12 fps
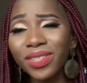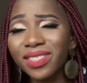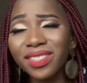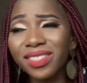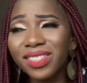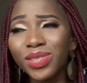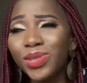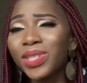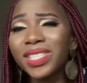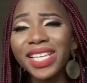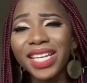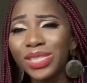You just
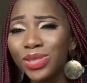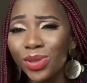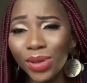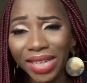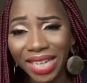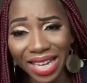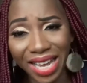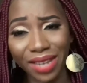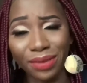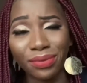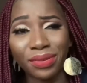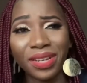enjoy
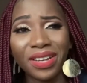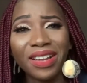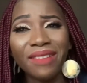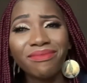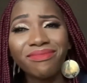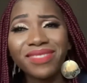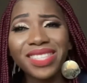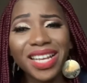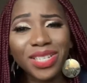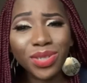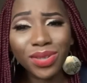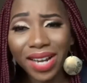life.
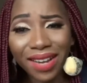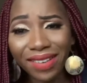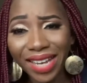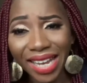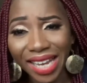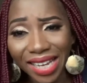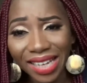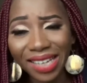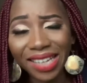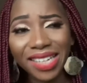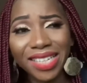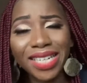Natural air,
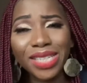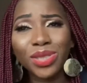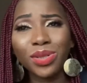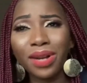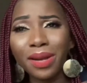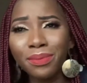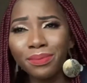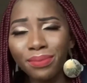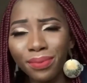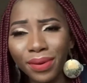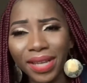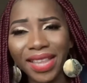natural
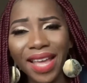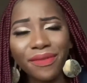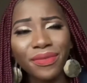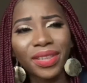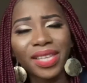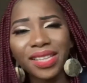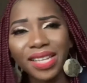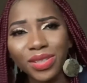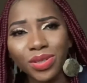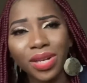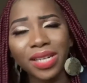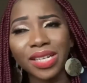breath, everything
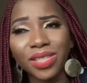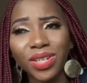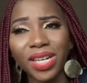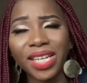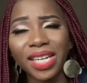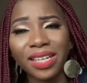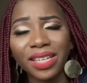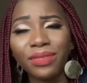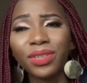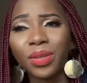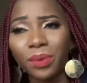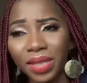natural. Yeah, even
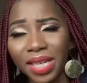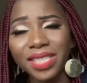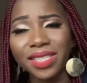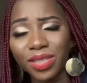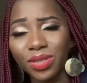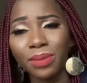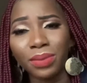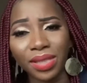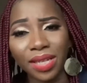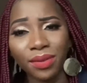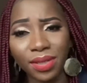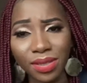the water is natural, but I
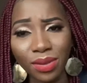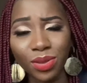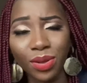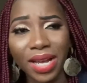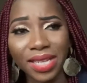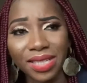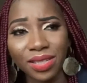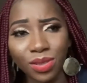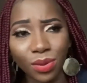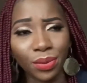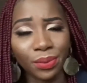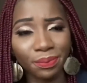know it's also had its
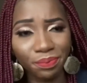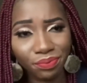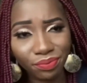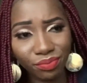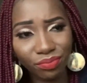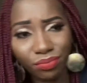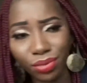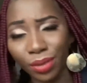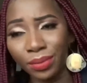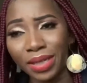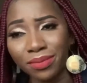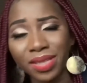own
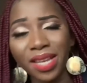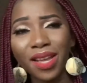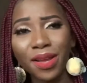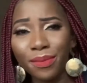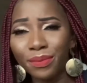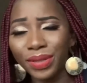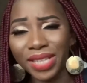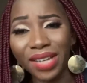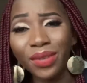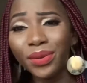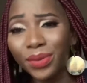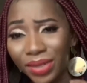problems. But I
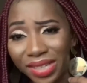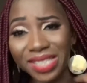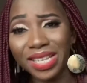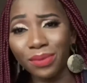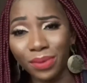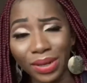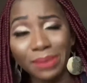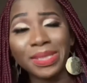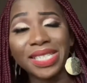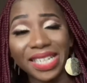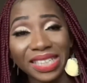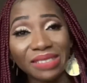know you understand what I'm saying.